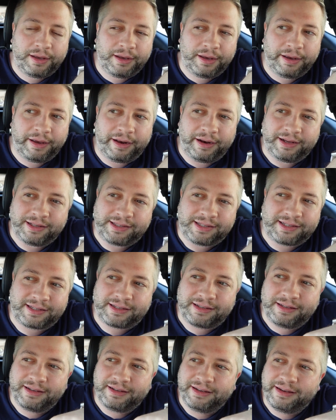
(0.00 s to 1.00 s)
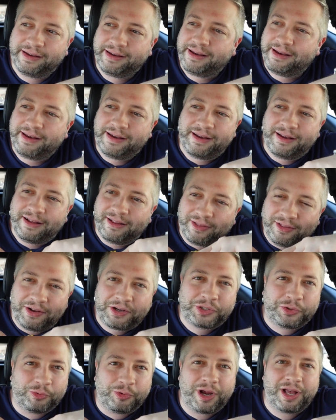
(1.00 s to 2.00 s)
and it's,
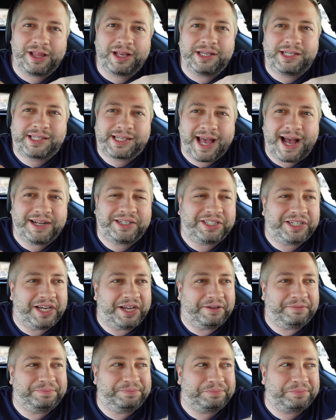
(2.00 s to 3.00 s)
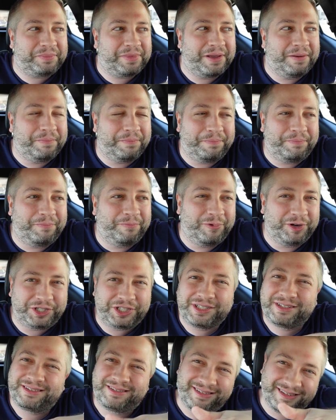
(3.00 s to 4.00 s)
looks really sketchy,
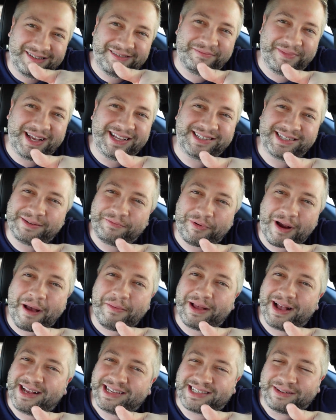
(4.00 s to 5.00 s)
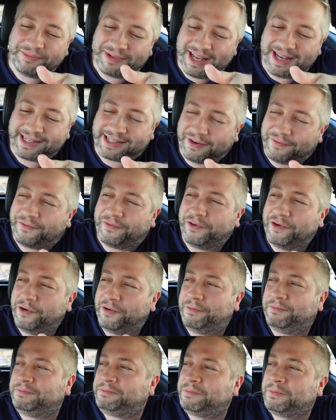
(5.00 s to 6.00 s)
which means it probably has some decent
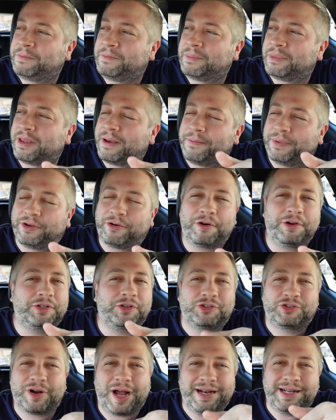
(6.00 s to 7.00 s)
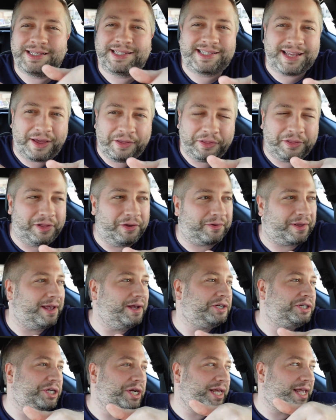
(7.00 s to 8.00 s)
food. But they're also trying to sell the
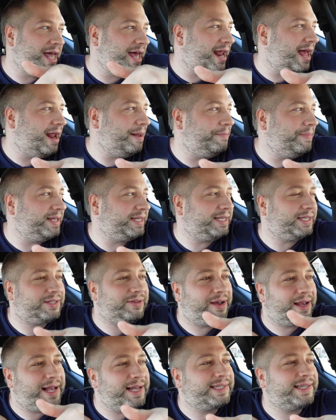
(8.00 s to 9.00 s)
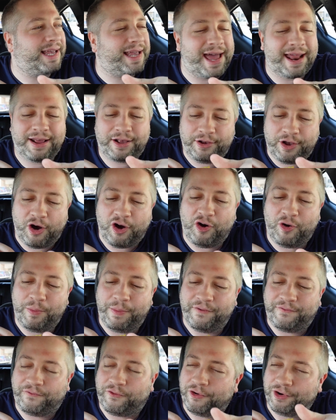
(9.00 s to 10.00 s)
location and get out of business. So I guess I got to go
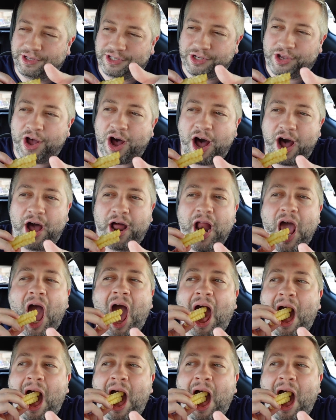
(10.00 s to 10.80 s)
before it's gone.